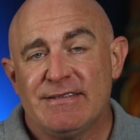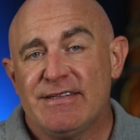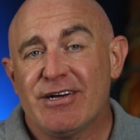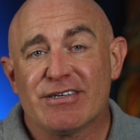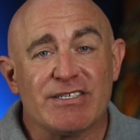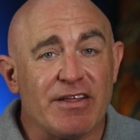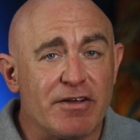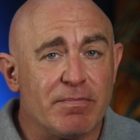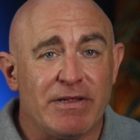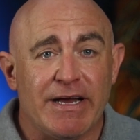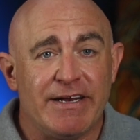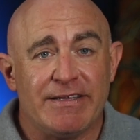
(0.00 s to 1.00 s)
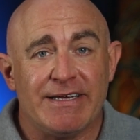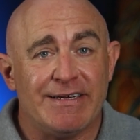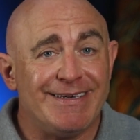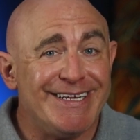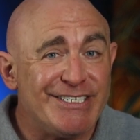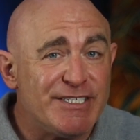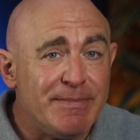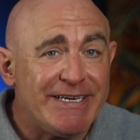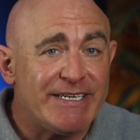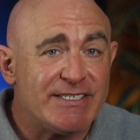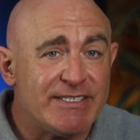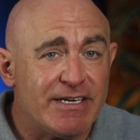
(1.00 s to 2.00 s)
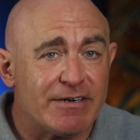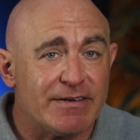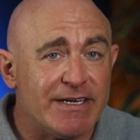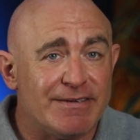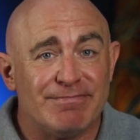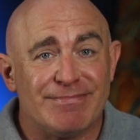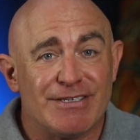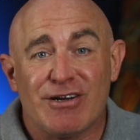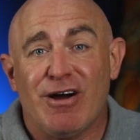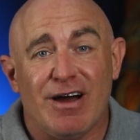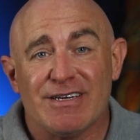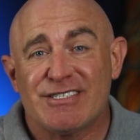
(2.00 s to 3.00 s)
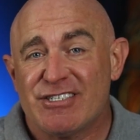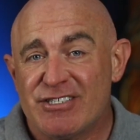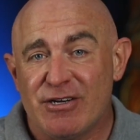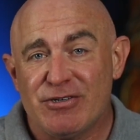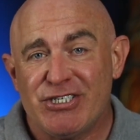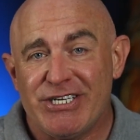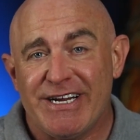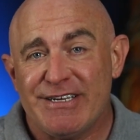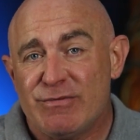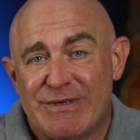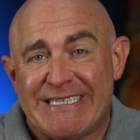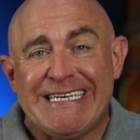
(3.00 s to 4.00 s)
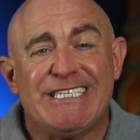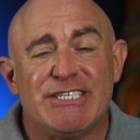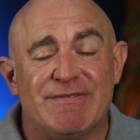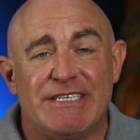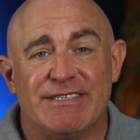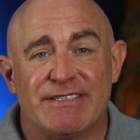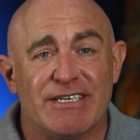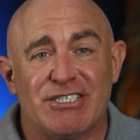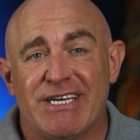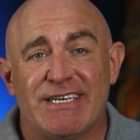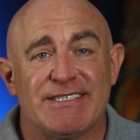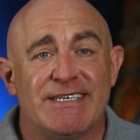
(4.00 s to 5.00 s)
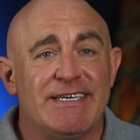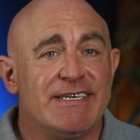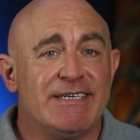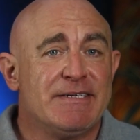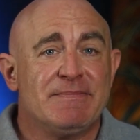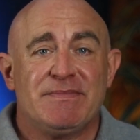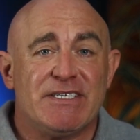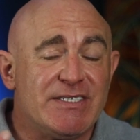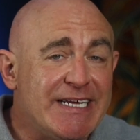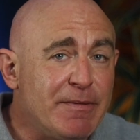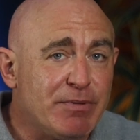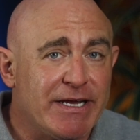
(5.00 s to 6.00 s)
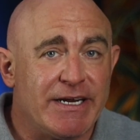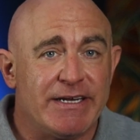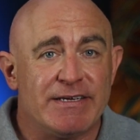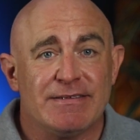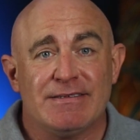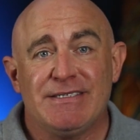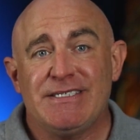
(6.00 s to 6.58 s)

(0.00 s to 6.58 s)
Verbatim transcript: There's other planning that needs to be considered and the cost associated with each of these, such as estate planning,